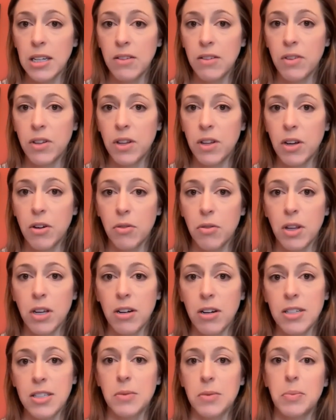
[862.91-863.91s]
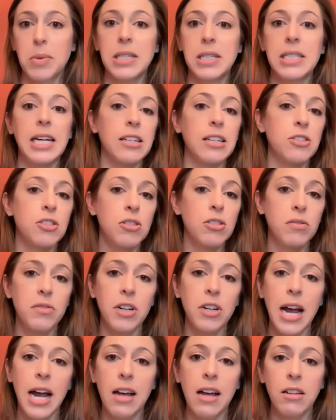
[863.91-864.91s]
even though there is a potential
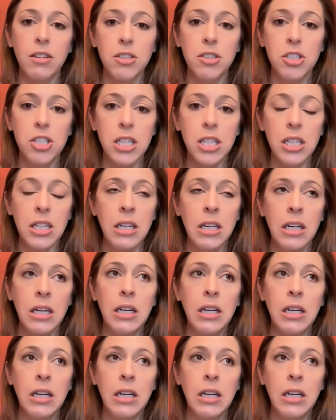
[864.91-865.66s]
for allergy.